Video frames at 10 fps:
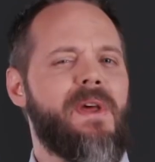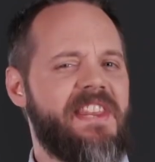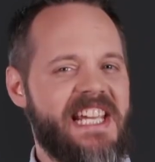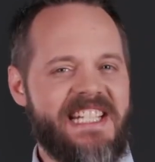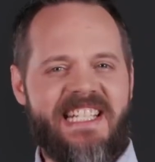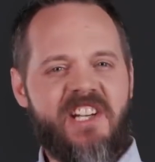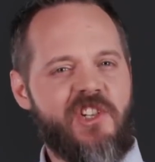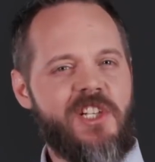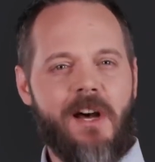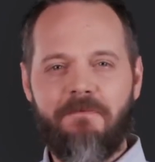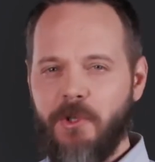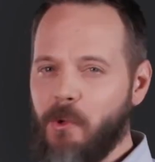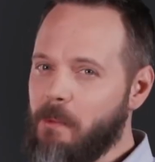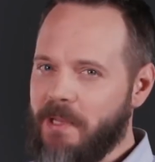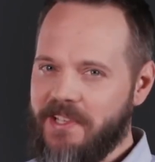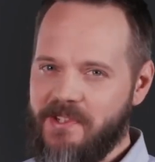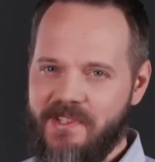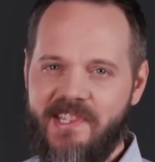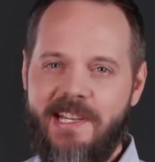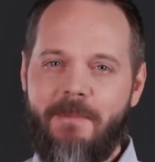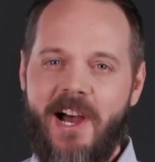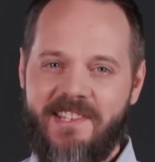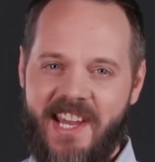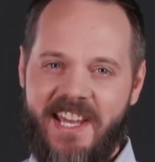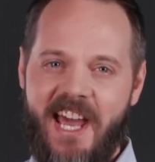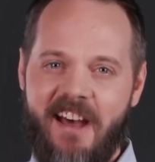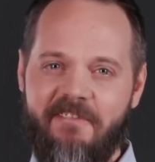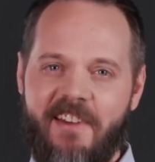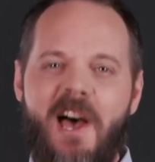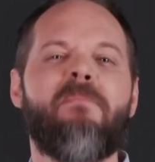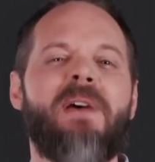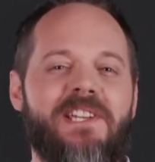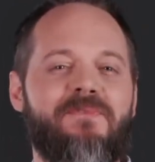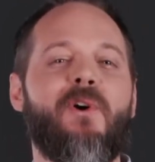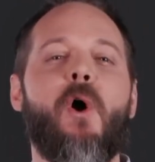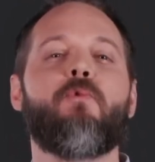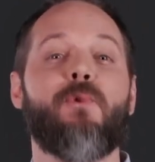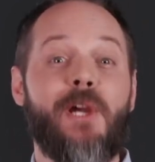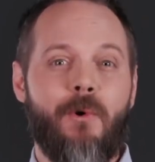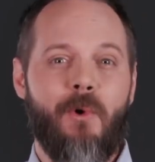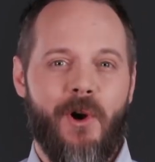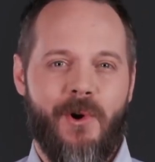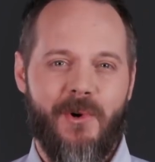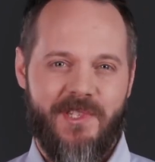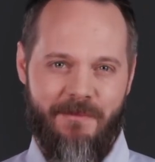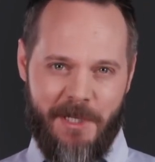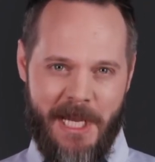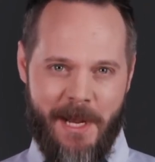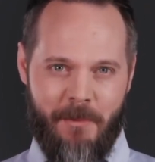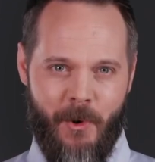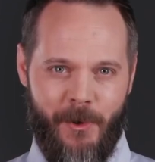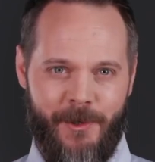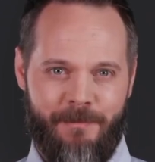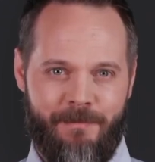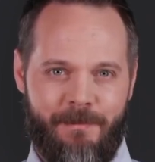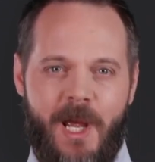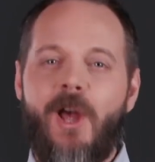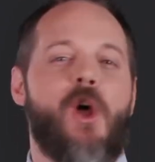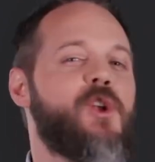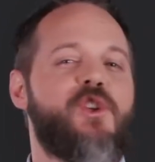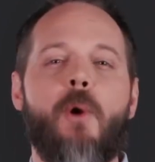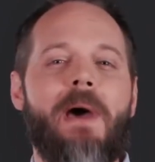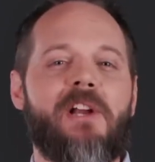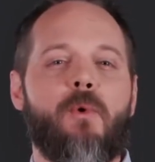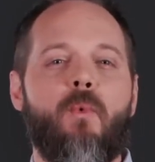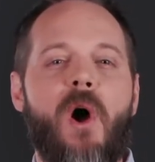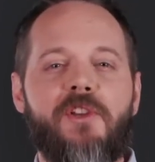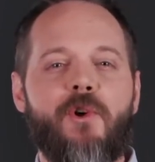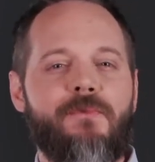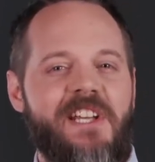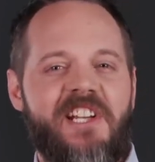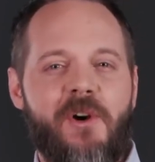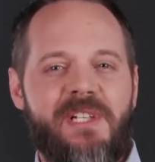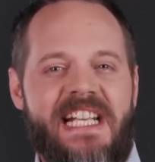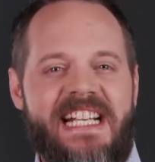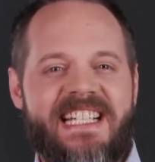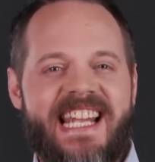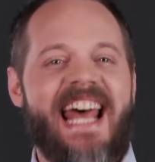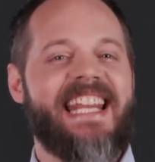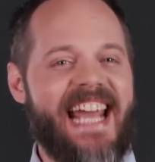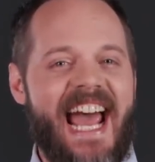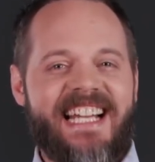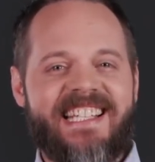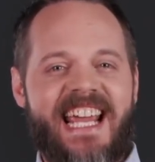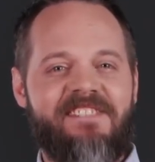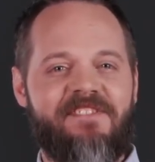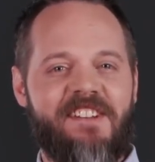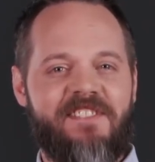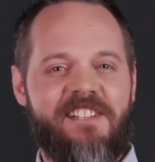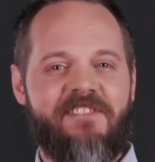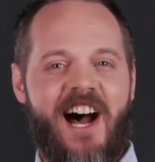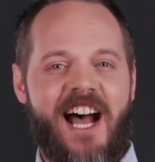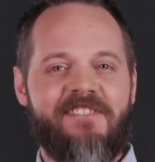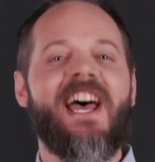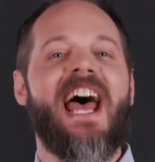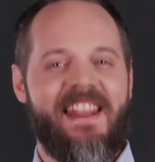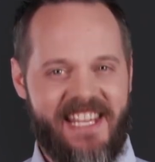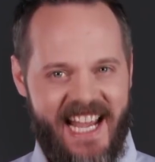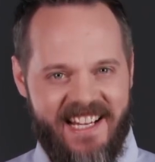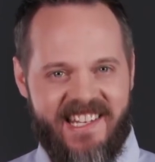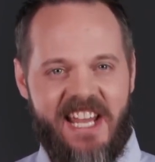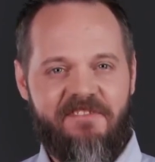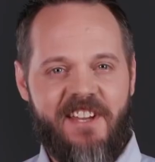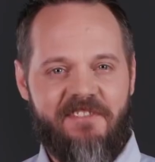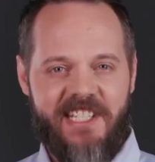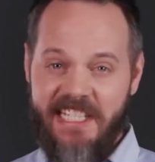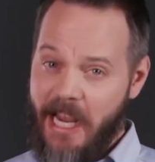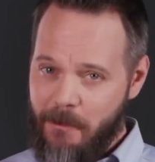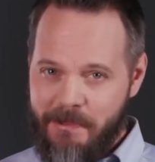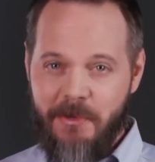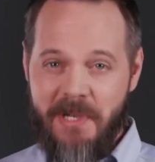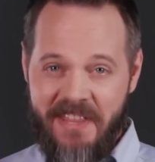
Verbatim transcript: with the addition of dual-pixel CMOS AF, makes for a real workhorse of a camcorder. No matter what your video needs, the XA55 and the XA50 help you